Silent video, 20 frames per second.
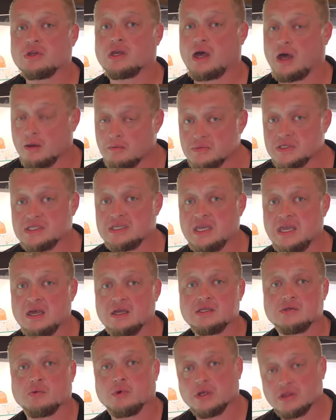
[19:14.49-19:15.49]
Come see
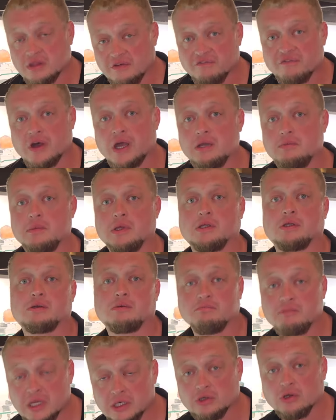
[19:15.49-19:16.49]
us. We're at the Fine
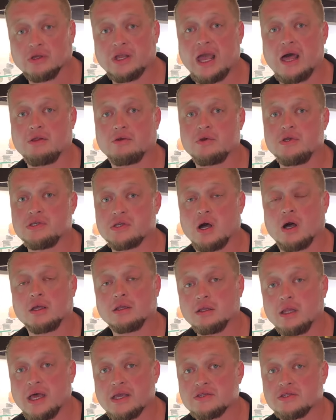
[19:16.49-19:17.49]
Mineral Galleries on
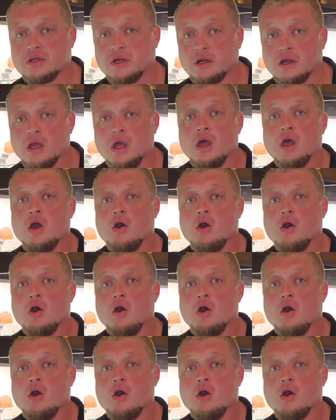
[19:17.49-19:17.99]
Leicester.